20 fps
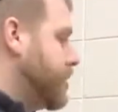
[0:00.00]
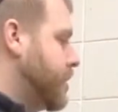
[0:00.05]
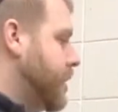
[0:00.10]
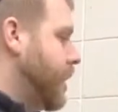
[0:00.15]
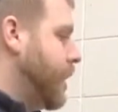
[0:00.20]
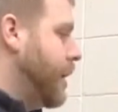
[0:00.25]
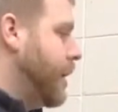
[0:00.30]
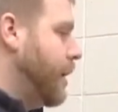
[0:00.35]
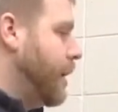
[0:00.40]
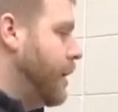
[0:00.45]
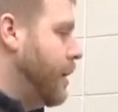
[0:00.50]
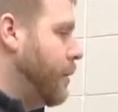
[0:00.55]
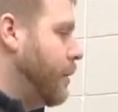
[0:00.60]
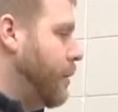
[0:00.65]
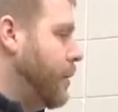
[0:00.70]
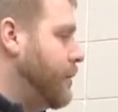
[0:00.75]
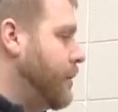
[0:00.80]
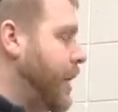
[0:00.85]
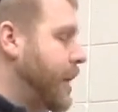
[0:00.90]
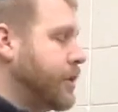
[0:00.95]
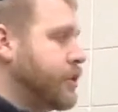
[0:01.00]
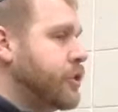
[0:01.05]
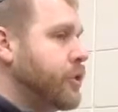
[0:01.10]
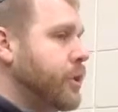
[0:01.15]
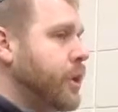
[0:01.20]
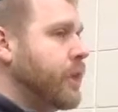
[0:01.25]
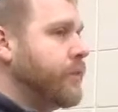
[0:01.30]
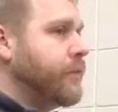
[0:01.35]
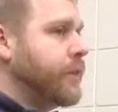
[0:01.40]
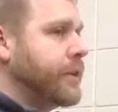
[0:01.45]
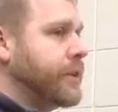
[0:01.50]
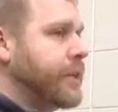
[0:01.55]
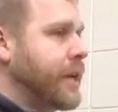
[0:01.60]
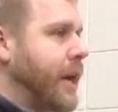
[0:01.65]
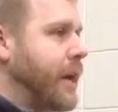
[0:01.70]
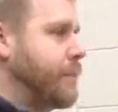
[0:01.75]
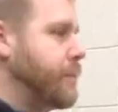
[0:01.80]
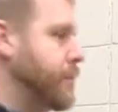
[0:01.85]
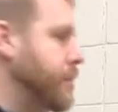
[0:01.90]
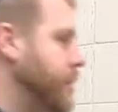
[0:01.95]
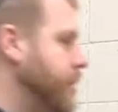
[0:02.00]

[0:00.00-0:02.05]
saw, we've got two different types.